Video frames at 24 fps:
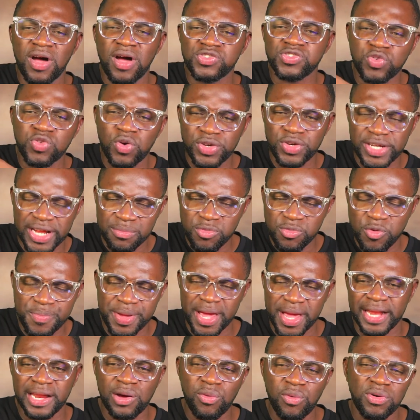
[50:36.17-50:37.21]
sold them will be,
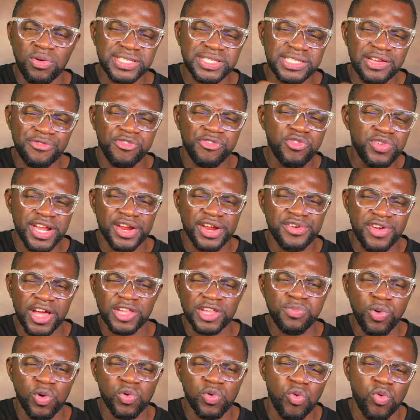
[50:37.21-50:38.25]
and I was a food and brass
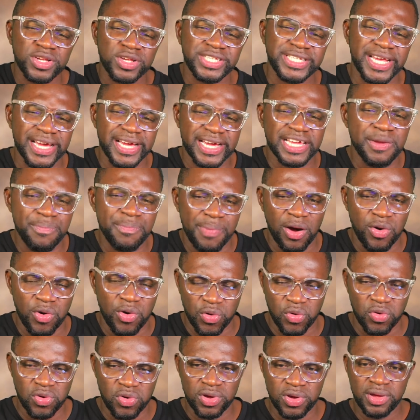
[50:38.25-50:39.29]
ball, coach, a kinny
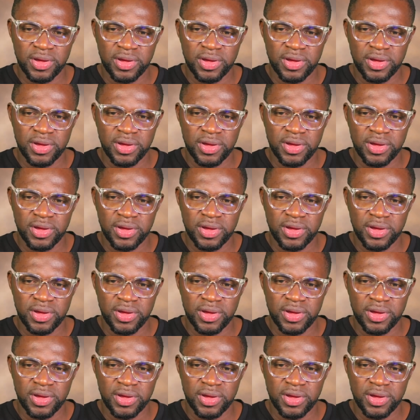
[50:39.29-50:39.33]
pakro.